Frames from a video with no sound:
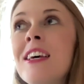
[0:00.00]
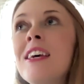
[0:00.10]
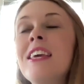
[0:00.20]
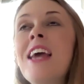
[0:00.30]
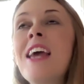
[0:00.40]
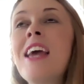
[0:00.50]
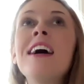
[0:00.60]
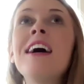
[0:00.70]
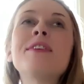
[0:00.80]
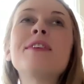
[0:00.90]
Yeah,
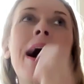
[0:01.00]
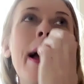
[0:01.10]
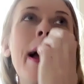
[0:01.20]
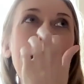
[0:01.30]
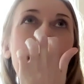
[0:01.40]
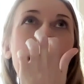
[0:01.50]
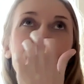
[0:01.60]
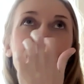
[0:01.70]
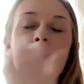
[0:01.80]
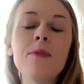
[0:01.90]
so I think
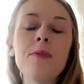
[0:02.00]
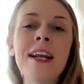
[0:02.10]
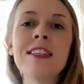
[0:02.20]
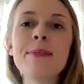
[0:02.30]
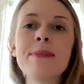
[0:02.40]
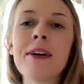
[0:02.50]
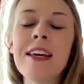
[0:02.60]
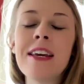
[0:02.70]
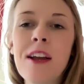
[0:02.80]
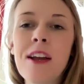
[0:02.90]
when writing this book, I
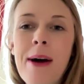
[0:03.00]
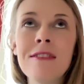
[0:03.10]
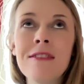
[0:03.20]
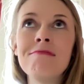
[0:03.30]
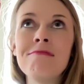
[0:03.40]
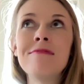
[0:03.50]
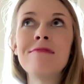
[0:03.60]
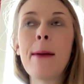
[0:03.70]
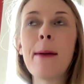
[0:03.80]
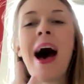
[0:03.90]
thought about a
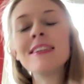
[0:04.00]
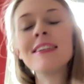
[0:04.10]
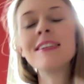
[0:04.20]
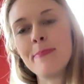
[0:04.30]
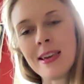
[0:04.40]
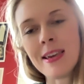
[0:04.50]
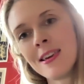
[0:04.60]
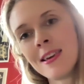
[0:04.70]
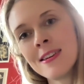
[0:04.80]
past me